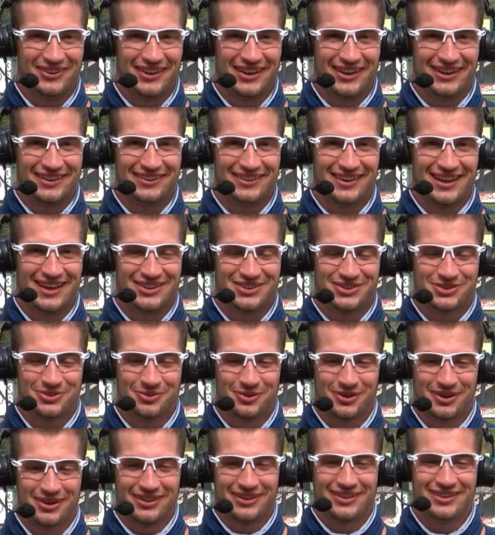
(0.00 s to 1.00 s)
That that's
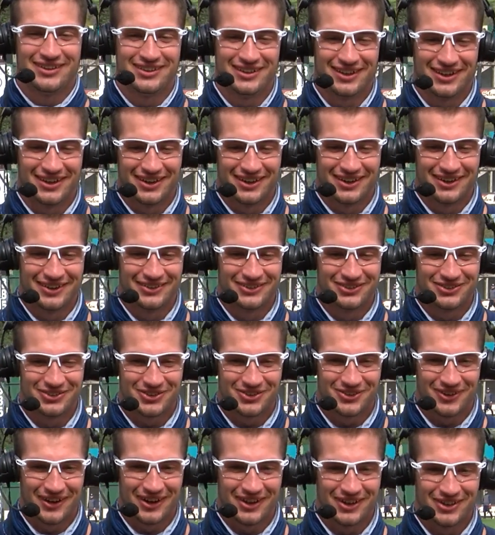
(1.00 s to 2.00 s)
one of the uh,
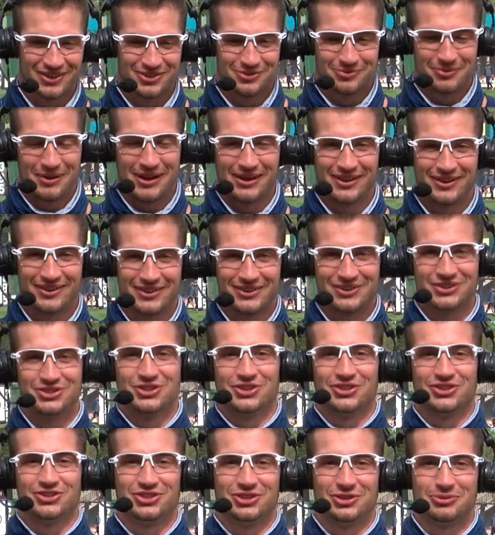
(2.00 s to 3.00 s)
greatest minor league
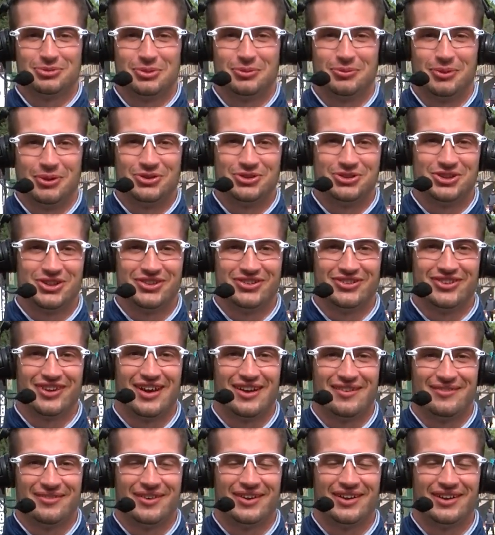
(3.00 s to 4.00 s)
jersey promotions
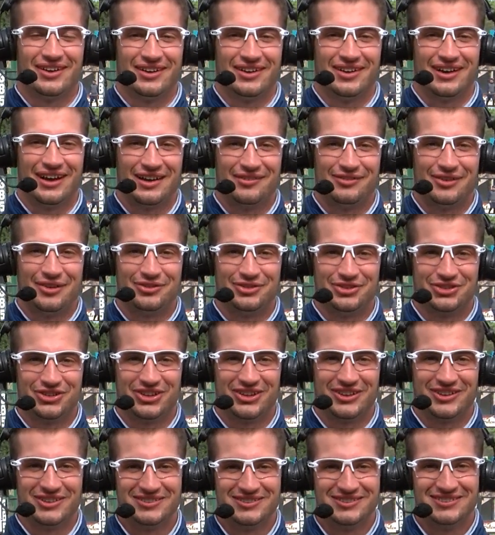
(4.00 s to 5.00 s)
I've uh, I've ever
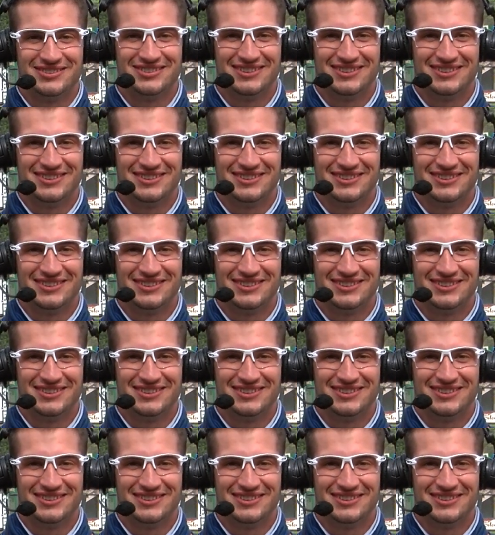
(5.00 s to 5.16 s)
seen.